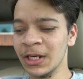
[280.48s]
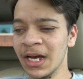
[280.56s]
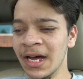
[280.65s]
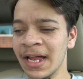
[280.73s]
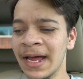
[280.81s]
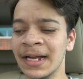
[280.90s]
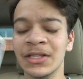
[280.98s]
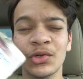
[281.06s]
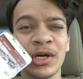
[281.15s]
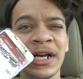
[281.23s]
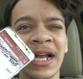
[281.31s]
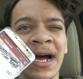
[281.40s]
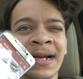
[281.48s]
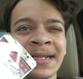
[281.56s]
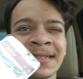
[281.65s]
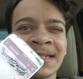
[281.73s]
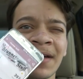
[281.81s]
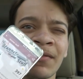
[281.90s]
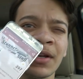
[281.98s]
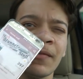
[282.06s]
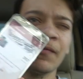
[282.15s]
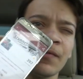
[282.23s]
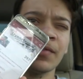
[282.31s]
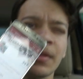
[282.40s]
are at 397.
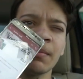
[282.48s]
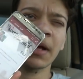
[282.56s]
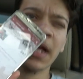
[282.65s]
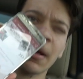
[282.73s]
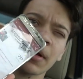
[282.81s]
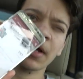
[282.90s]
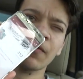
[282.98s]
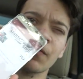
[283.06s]
The camera can